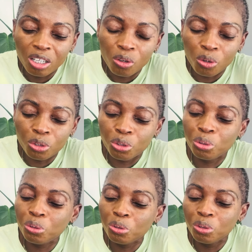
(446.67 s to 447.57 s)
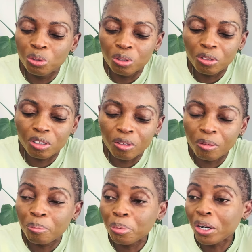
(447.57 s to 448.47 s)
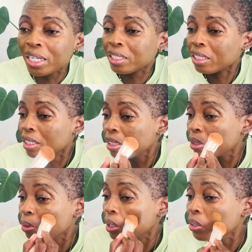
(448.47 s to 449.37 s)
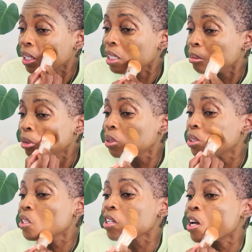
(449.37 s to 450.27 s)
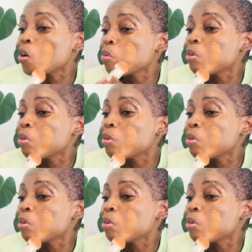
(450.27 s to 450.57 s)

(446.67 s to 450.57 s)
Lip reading: or two brighter than the one that I'm using now,